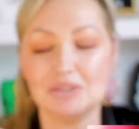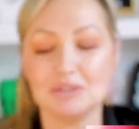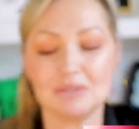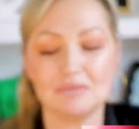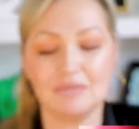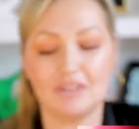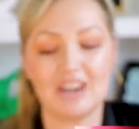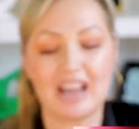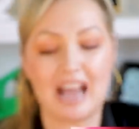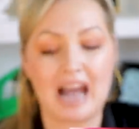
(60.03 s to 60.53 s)
so it's
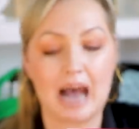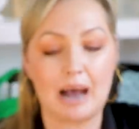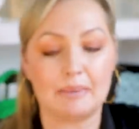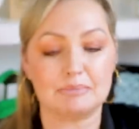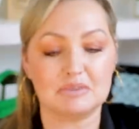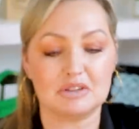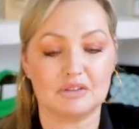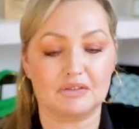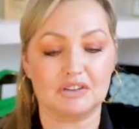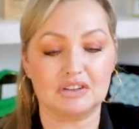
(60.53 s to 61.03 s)
very
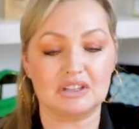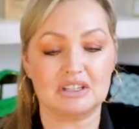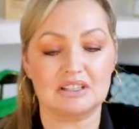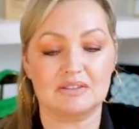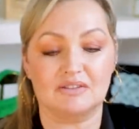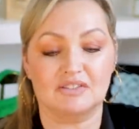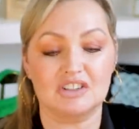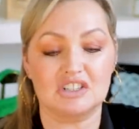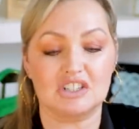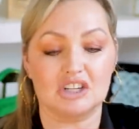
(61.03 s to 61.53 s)
apt for this
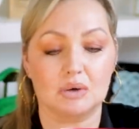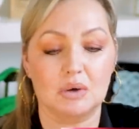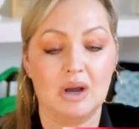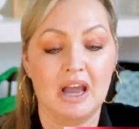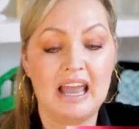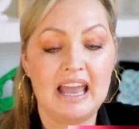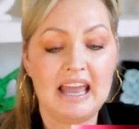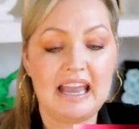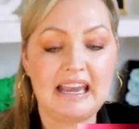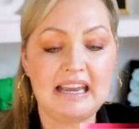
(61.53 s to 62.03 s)
video.
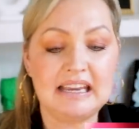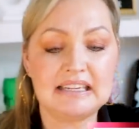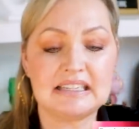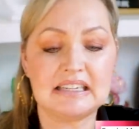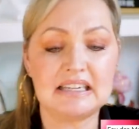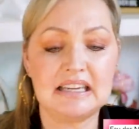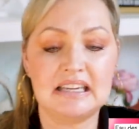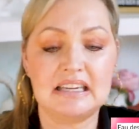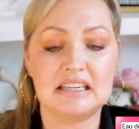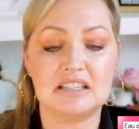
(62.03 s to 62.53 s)
It
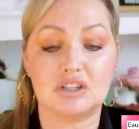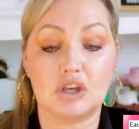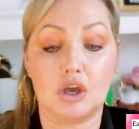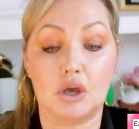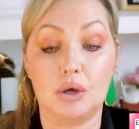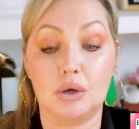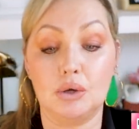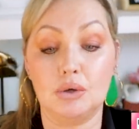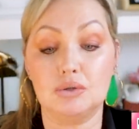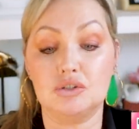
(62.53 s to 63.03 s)
is
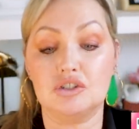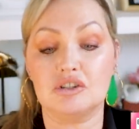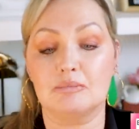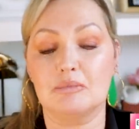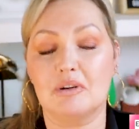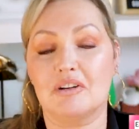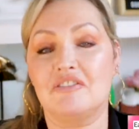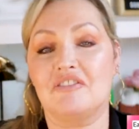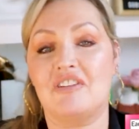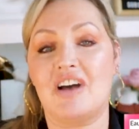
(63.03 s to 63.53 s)
Eau de
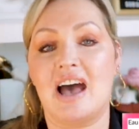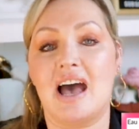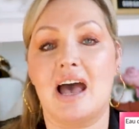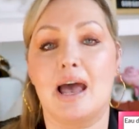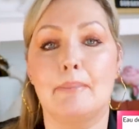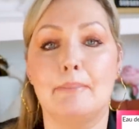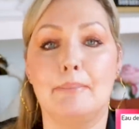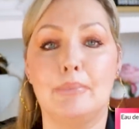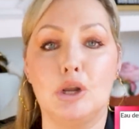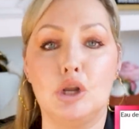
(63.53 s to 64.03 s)

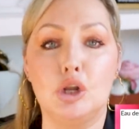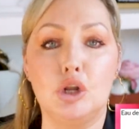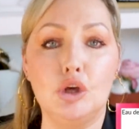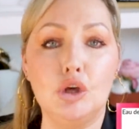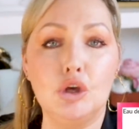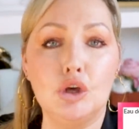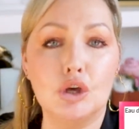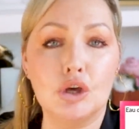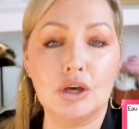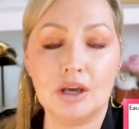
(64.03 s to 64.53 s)
Merveille
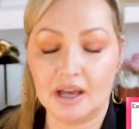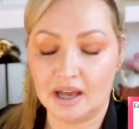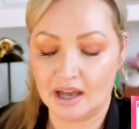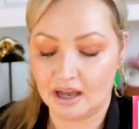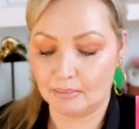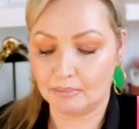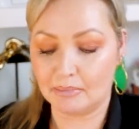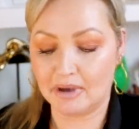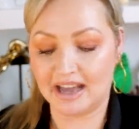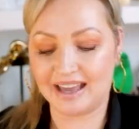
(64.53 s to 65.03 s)
Bleu
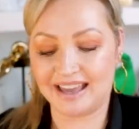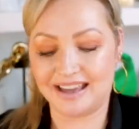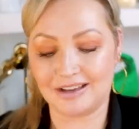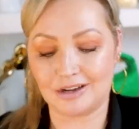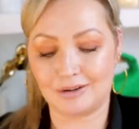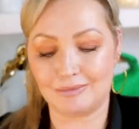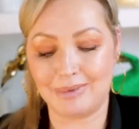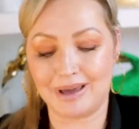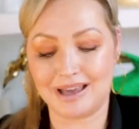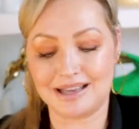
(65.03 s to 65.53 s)
by
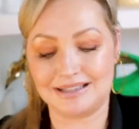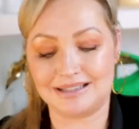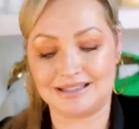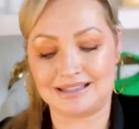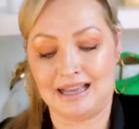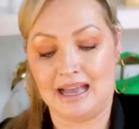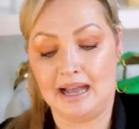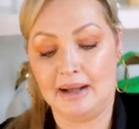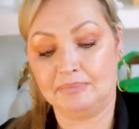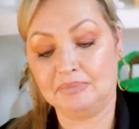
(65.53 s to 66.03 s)

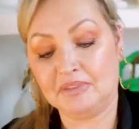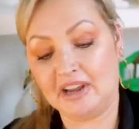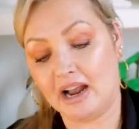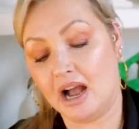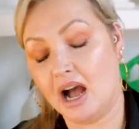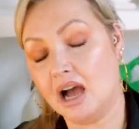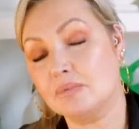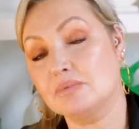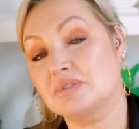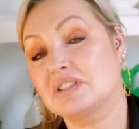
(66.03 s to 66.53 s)
Hermes. Now,
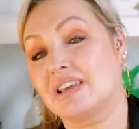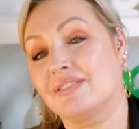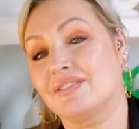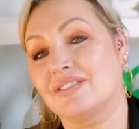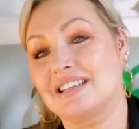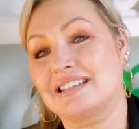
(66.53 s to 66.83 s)
I was given